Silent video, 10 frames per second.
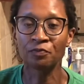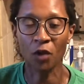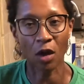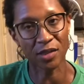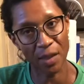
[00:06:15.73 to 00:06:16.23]

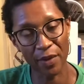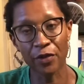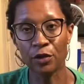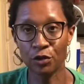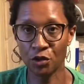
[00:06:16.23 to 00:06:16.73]
some of the
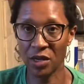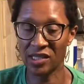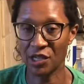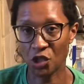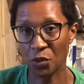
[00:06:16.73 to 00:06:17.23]
nutrients
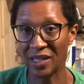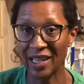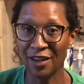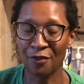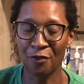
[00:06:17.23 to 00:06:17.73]
that you would need
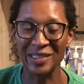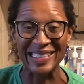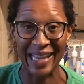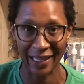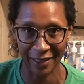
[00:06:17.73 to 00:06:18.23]

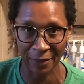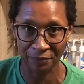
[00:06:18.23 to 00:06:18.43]
daily